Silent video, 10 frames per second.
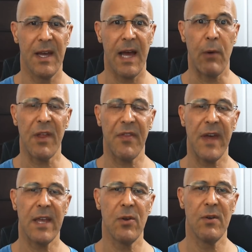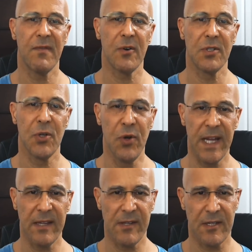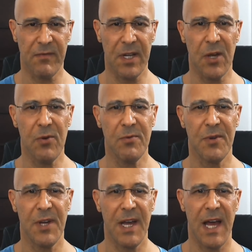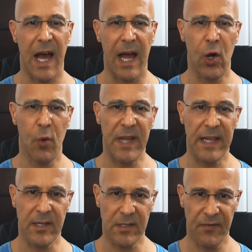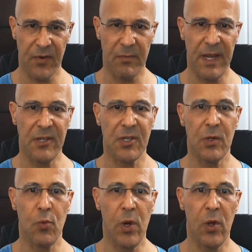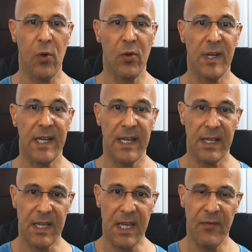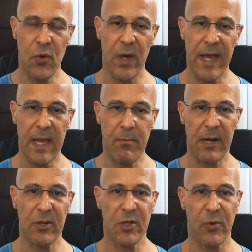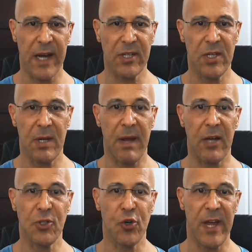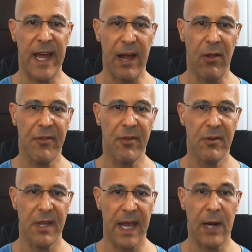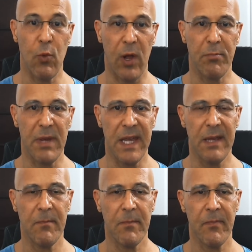I want to thank you for tuning into this video. I hope that this information will give you a better direction about your health and well-being.